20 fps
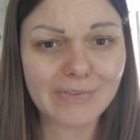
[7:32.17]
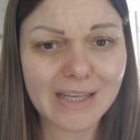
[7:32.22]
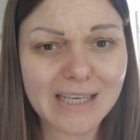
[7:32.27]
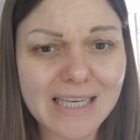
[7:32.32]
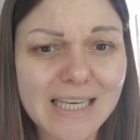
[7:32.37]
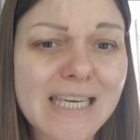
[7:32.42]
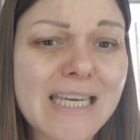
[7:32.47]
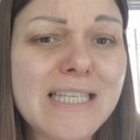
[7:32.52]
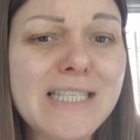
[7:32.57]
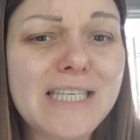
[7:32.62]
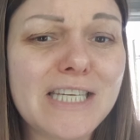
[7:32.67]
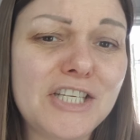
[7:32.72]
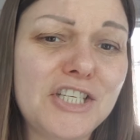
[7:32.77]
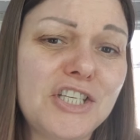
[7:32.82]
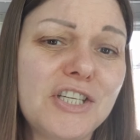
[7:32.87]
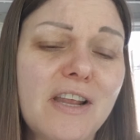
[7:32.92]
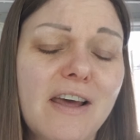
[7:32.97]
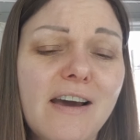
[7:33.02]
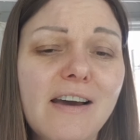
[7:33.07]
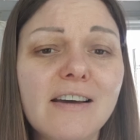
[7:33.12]
And
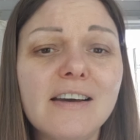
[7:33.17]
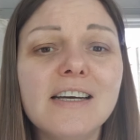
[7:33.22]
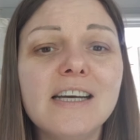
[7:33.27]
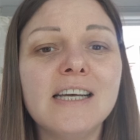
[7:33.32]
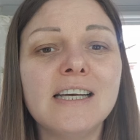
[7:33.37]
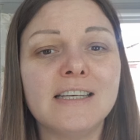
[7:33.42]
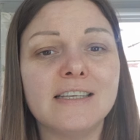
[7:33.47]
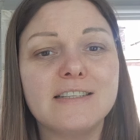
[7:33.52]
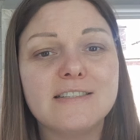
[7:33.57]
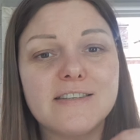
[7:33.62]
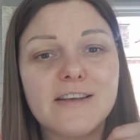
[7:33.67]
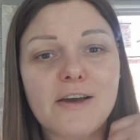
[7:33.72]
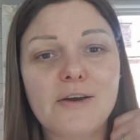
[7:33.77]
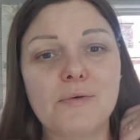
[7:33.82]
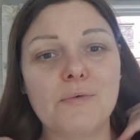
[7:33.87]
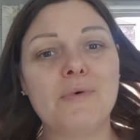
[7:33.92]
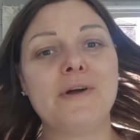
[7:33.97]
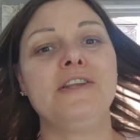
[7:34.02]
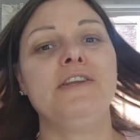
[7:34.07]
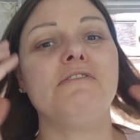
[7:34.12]
conditioner.
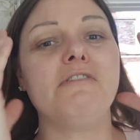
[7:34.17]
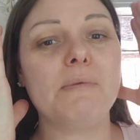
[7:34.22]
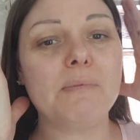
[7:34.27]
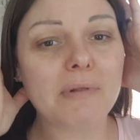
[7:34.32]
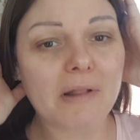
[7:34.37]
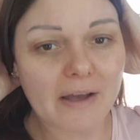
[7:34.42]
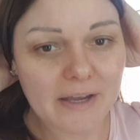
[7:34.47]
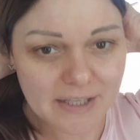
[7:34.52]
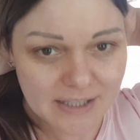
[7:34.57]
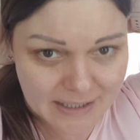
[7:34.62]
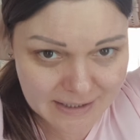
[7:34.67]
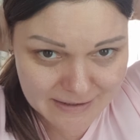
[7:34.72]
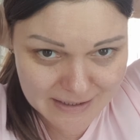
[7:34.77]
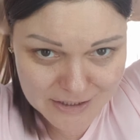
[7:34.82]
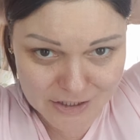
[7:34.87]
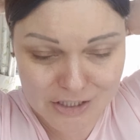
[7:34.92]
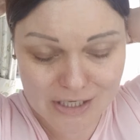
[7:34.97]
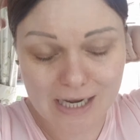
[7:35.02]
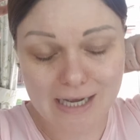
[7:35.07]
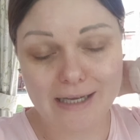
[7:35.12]
So when you're applying
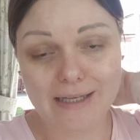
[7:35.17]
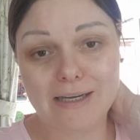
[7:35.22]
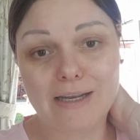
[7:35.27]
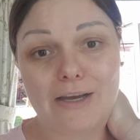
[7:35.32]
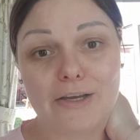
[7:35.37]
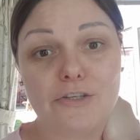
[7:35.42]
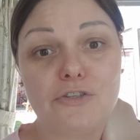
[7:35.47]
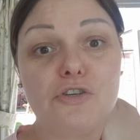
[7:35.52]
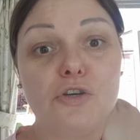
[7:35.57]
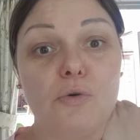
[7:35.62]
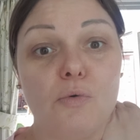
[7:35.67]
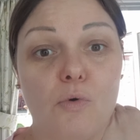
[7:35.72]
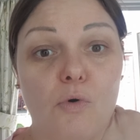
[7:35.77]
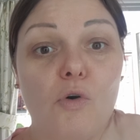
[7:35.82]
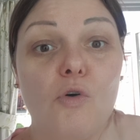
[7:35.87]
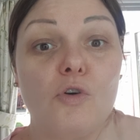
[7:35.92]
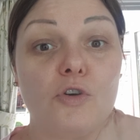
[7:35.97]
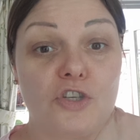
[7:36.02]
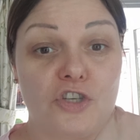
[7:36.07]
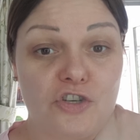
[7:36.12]
conditioner, and I
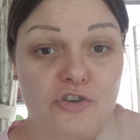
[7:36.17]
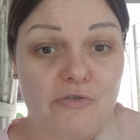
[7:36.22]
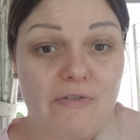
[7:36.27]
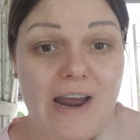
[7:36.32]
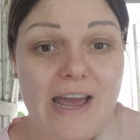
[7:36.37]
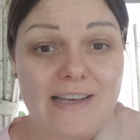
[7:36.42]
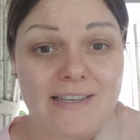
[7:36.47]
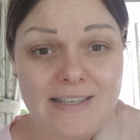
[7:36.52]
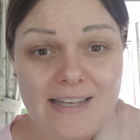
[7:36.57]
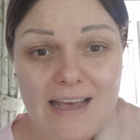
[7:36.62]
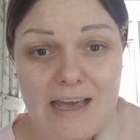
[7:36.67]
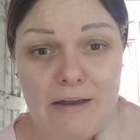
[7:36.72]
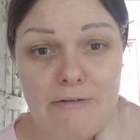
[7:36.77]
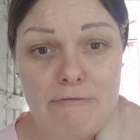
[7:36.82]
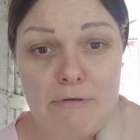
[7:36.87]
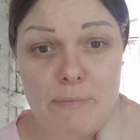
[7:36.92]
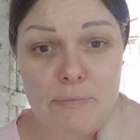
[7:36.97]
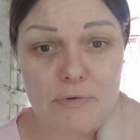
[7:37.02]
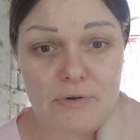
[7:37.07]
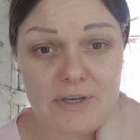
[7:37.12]
do stress to
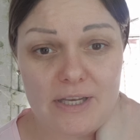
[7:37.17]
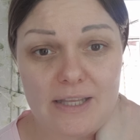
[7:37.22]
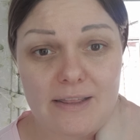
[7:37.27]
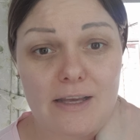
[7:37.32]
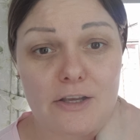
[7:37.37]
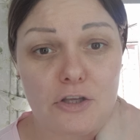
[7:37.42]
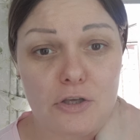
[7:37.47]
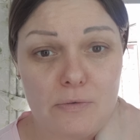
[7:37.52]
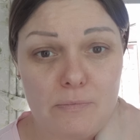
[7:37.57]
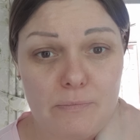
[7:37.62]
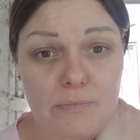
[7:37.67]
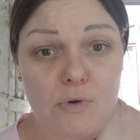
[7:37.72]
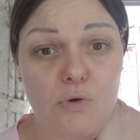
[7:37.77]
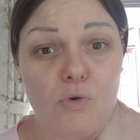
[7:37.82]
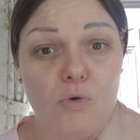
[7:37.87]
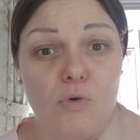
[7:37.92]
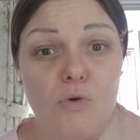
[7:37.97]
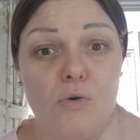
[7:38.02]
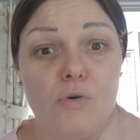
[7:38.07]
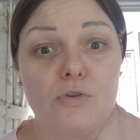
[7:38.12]
everybody that you
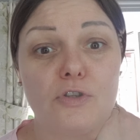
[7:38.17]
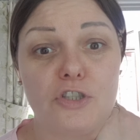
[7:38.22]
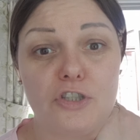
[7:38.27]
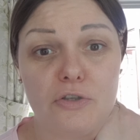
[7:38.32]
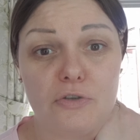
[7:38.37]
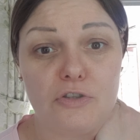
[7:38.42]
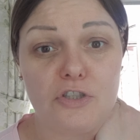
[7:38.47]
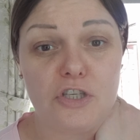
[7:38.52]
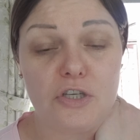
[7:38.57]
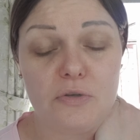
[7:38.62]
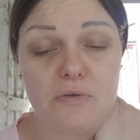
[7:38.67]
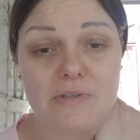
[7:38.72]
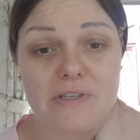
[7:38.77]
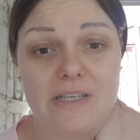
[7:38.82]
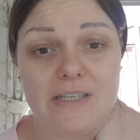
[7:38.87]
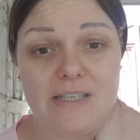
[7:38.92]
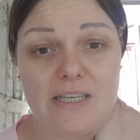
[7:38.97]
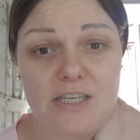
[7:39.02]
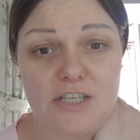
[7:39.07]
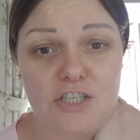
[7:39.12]
all should use
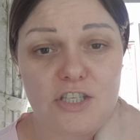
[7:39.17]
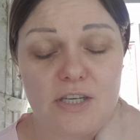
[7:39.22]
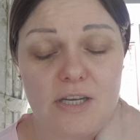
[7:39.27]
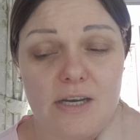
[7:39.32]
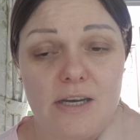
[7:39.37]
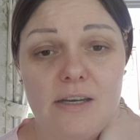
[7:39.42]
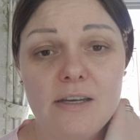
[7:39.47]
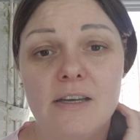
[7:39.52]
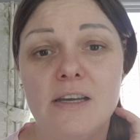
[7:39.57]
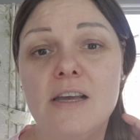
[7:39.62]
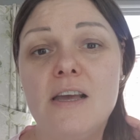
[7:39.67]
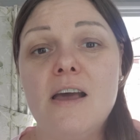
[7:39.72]
conditioner,